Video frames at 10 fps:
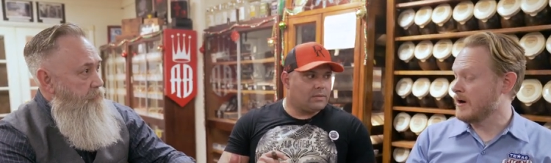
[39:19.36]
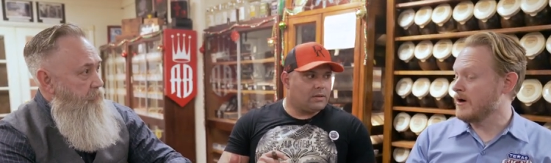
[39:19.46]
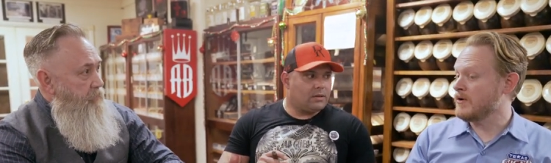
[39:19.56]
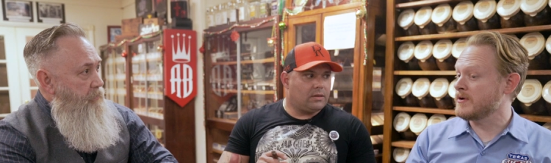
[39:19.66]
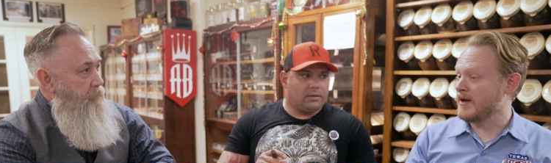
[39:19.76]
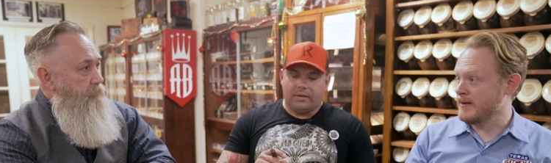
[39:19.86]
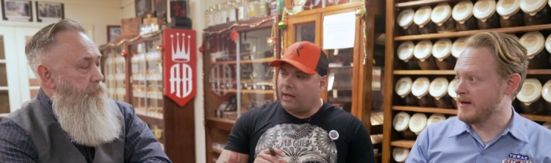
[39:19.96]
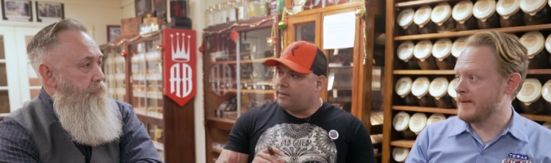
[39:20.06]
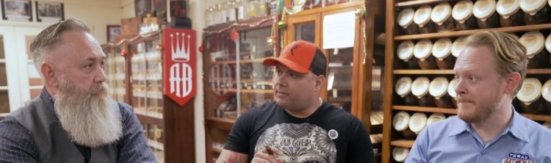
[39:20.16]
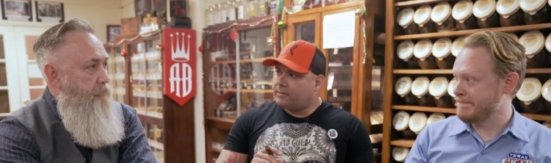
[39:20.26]
Speaker 1: Oh, okay.
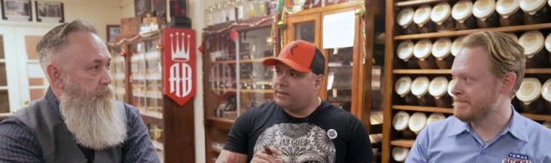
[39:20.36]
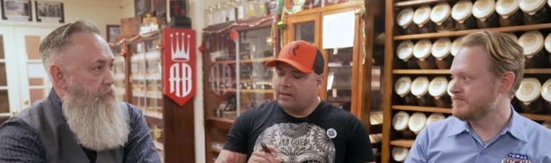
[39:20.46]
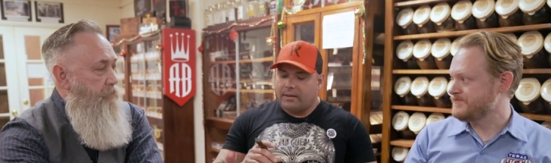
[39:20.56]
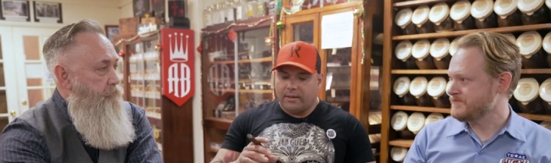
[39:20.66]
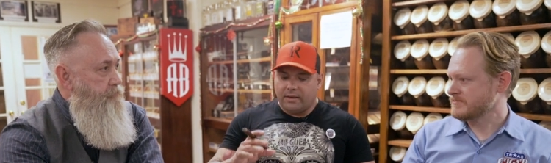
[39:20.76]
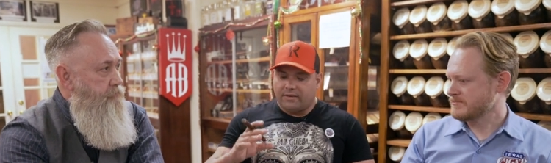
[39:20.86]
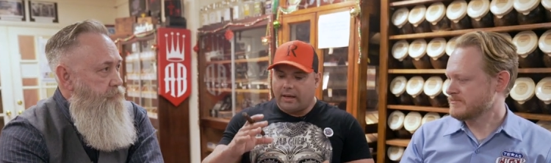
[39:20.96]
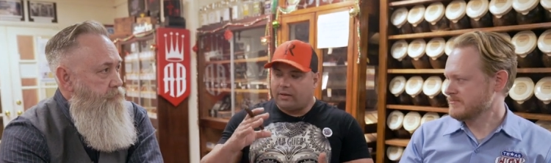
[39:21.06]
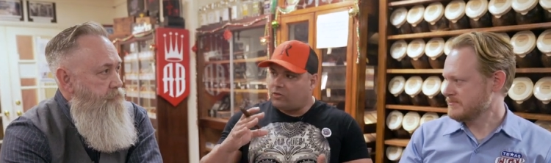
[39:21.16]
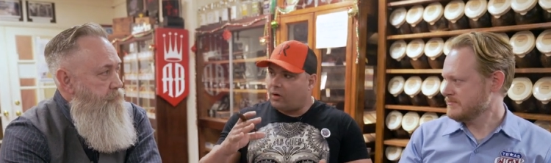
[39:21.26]
Yeah. yeah. Yeah. Yeah. It's
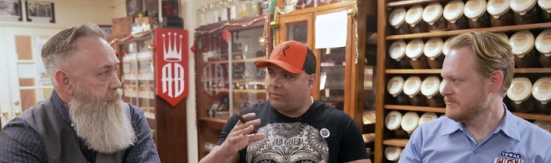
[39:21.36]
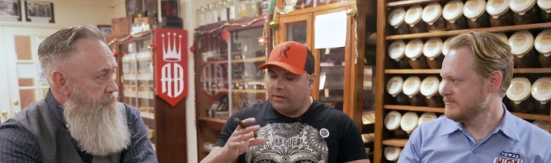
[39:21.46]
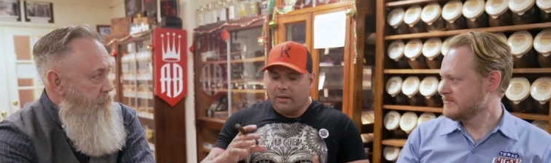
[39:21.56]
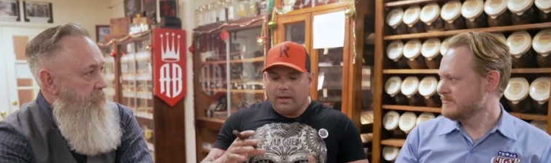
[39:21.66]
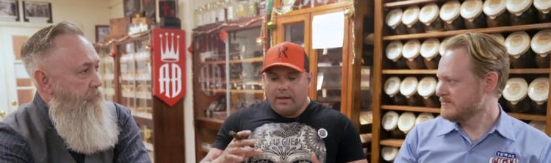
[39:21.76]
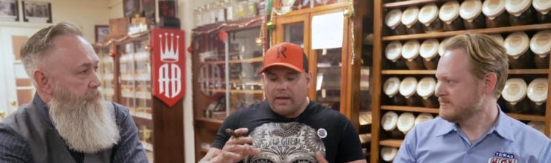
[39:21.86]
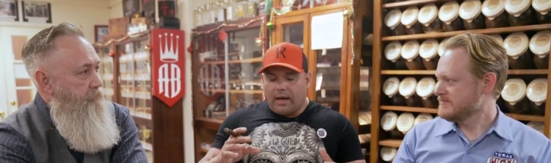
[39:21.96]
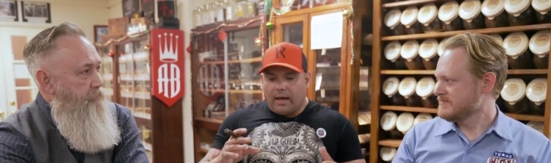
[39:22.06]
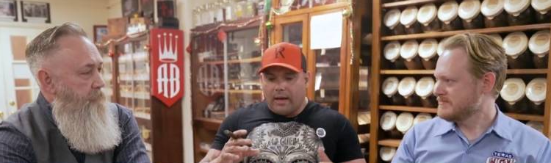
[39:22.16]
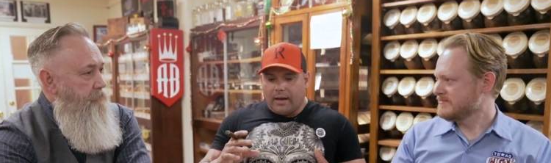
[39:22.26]
like a trophy. Yeah.
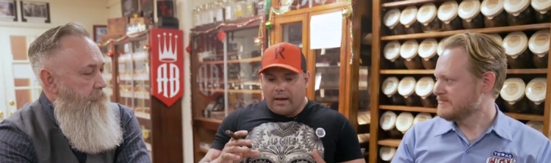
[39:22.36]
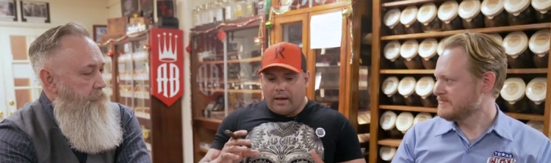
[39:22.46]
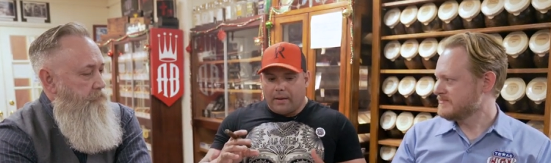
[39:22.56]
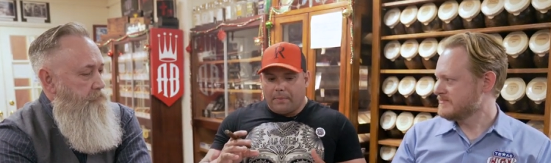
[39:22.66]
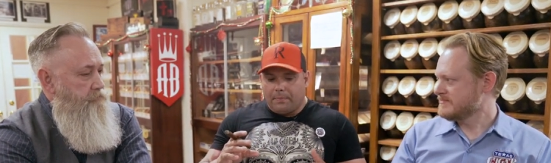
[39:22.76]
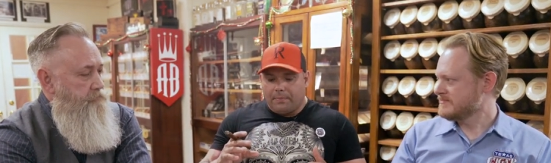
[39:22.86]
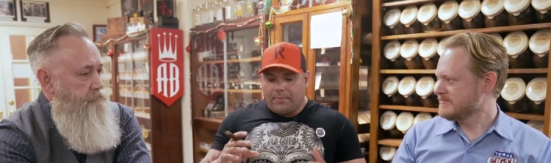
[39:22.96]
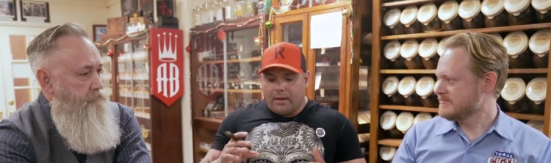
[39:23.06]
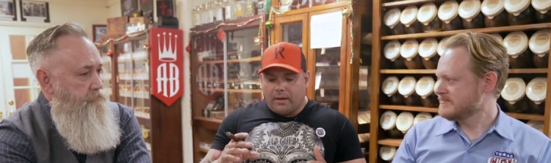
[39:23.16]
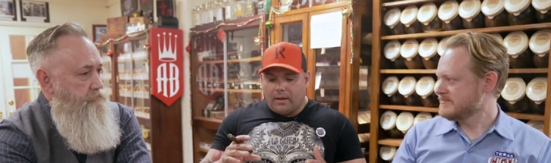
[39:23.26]
And uh,
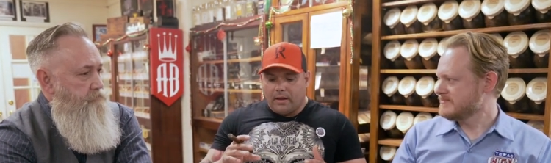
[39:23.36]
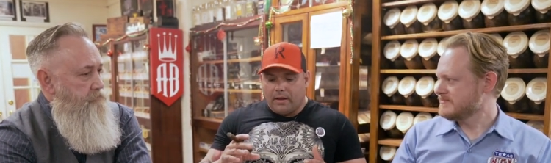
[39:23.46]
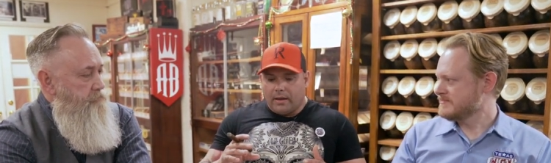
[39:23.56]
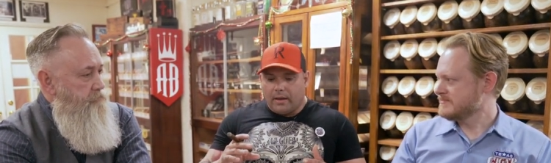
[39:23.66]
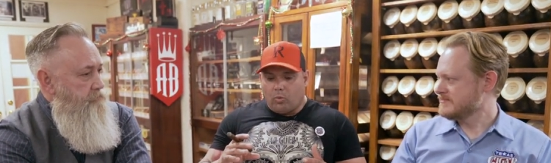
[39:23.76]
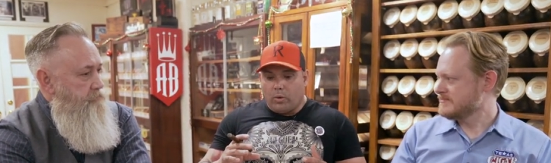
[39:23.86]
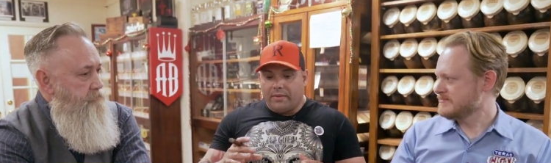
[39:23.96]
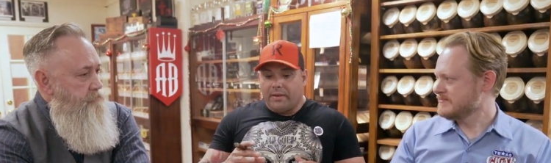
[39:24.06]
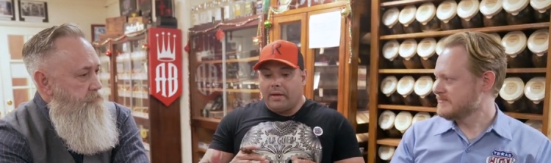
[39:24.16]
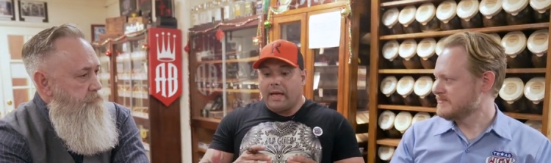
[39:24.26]

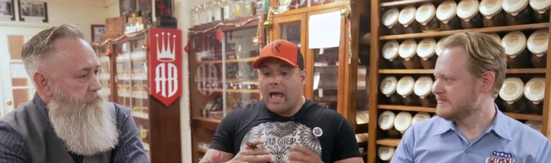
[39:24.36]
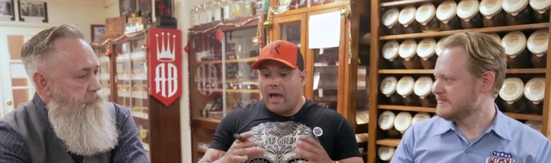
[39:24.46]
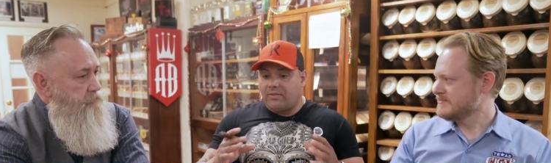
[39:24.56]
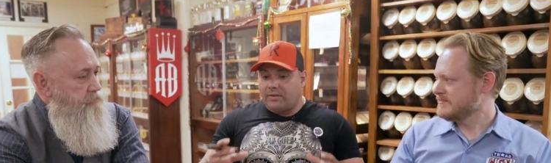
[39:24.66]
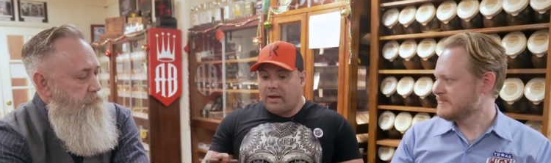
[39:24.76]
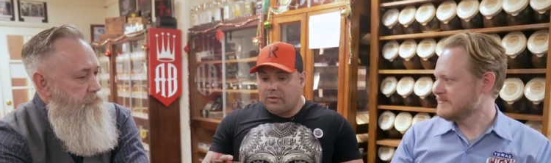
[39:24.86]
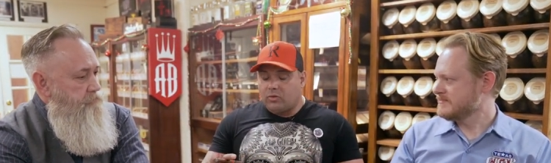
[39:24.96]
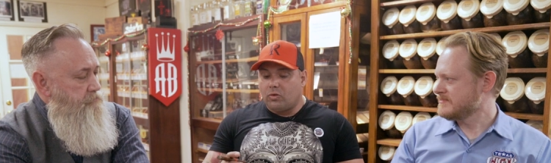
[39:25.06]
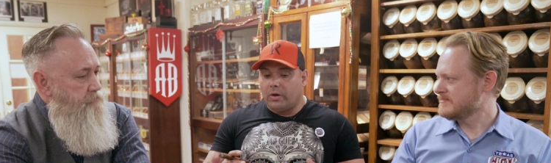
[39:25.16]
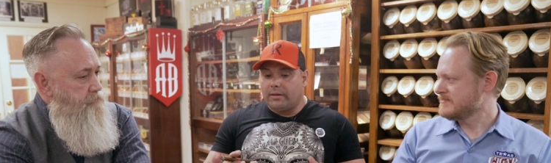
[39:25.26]
when they have the time
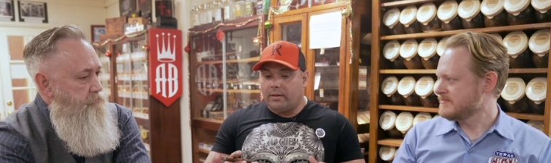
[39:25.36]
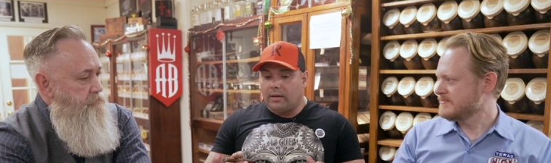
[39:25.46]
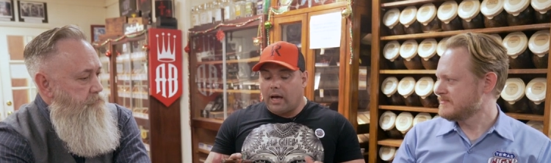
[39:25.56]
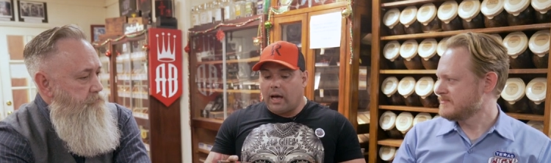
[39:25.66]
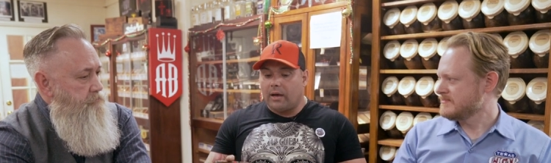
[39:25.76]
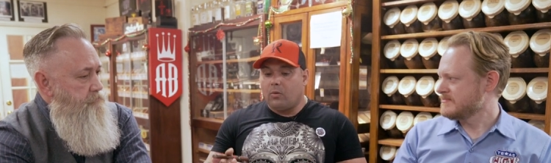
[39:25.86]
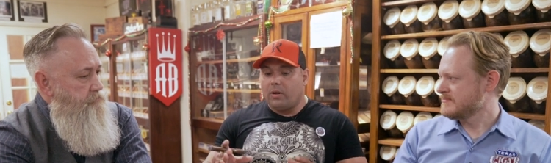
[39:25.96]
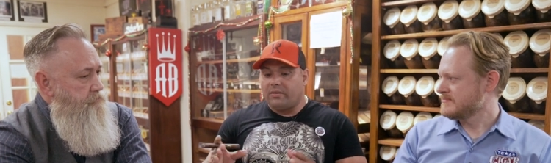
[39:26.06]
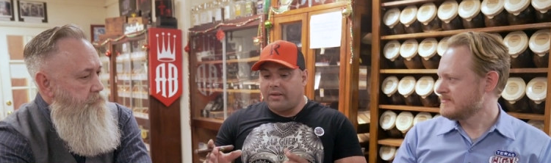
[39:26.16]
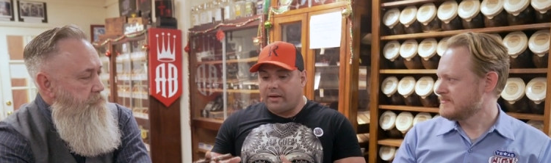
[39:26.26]
to do it, I
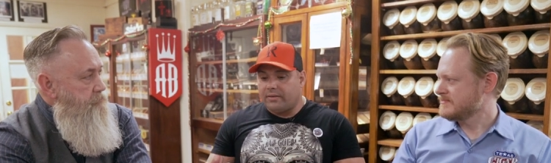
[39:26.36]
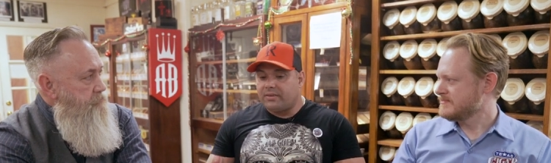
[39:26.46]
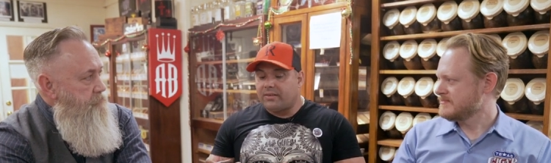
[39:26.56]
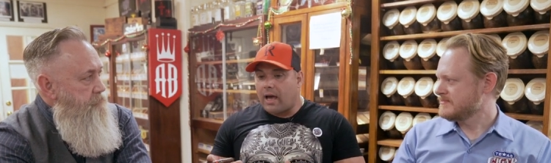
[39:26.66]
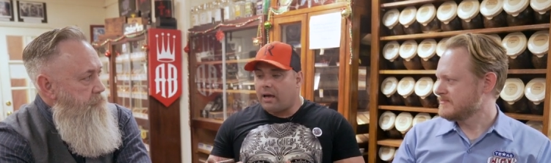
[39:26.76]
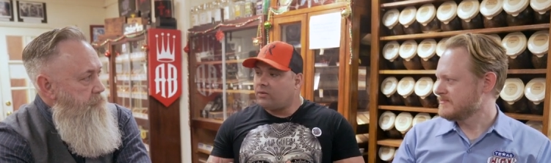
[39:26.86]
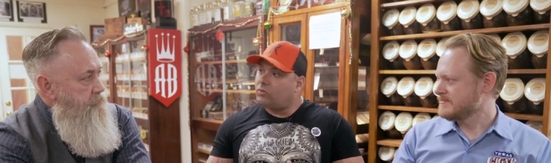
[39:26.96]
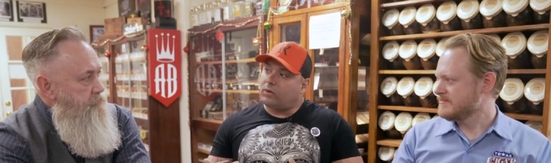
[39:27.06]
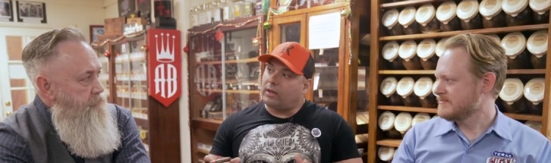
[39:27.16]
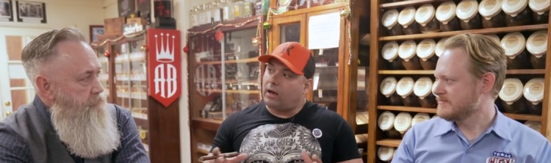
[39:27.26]
will take these
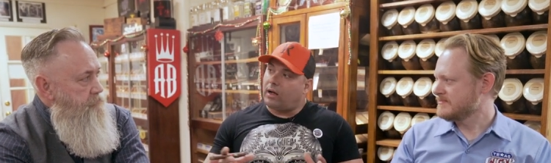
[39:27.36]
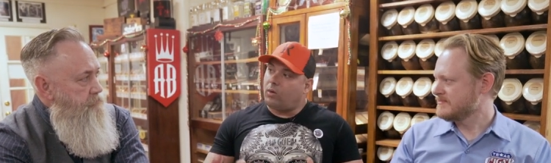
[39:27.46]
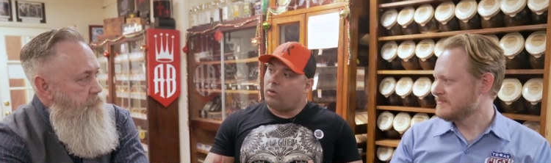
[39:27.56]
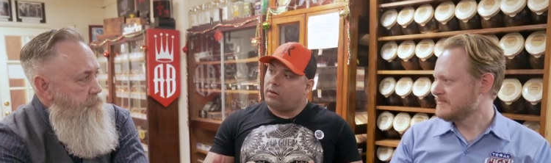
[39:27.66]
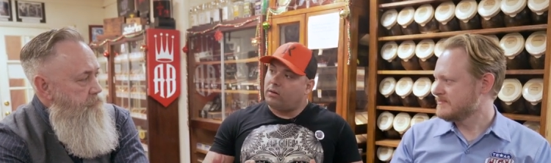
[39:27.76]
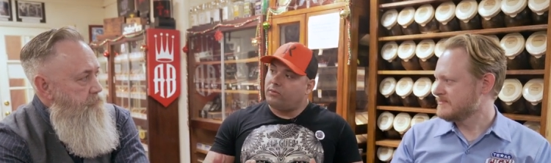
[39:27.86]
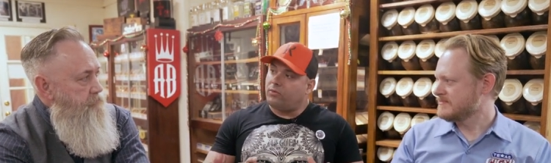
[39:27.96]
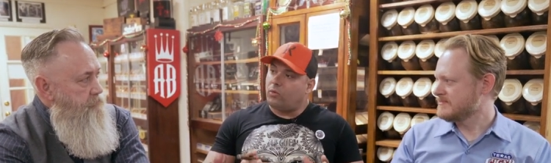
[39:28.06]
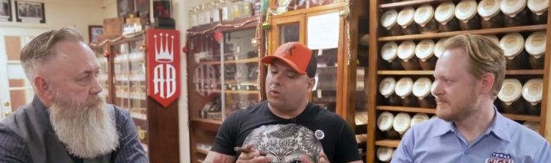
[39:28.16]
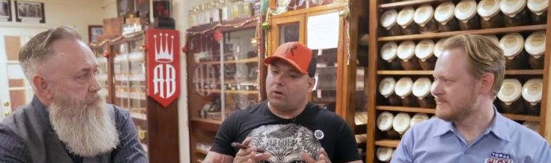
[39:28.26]
guys to Nicaragua
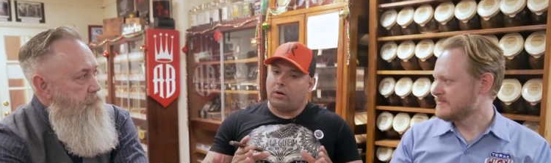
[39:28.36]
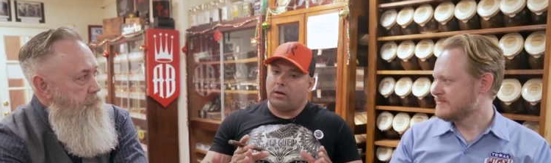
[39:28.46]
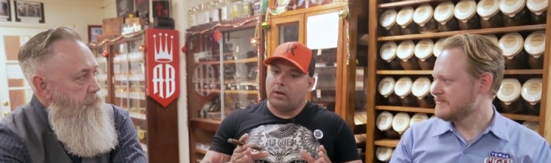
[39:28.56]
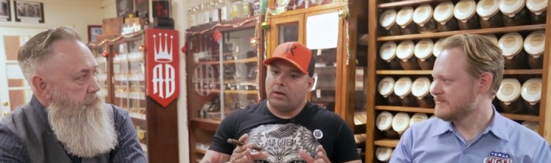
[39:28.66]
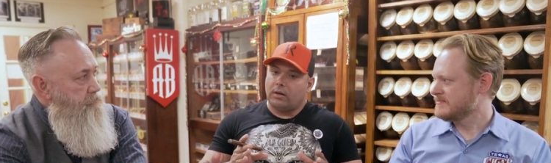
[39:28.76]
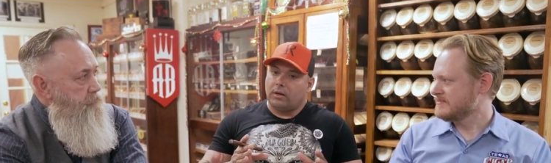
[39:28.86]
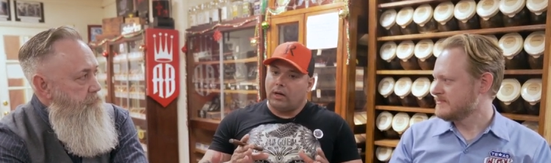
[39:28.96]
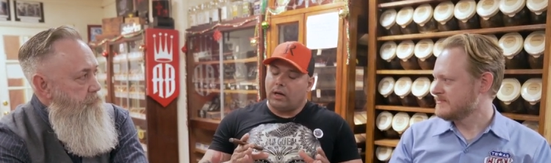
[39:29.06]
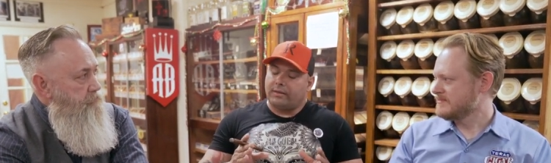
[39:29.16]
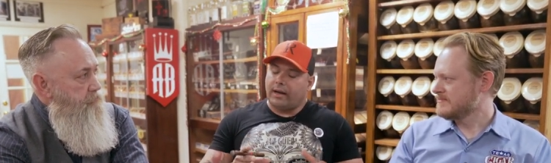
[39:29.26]
for
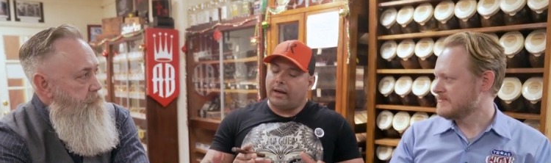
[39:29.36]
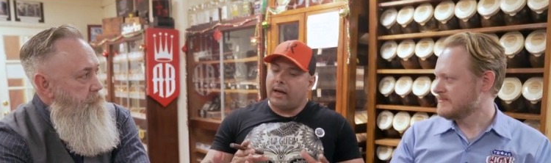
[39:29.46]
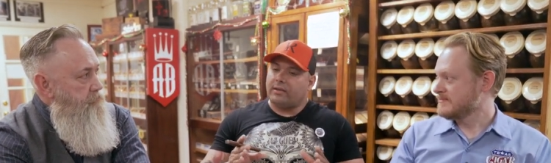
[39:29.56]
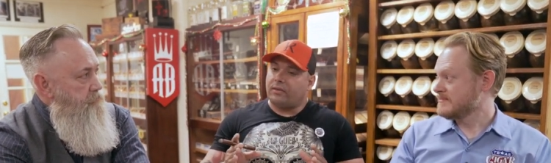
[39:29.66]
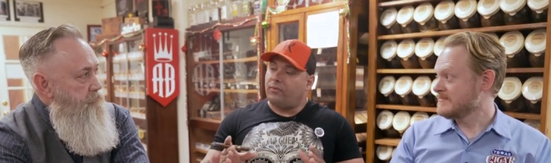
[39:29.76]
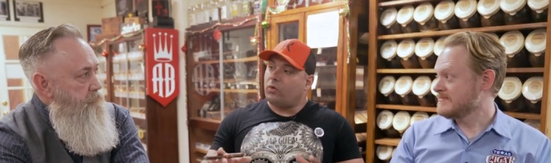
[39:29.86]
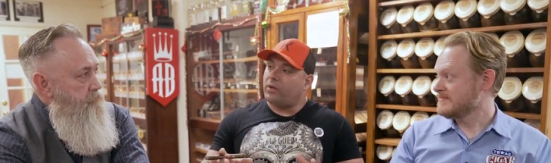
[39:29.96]
uh, three nights and four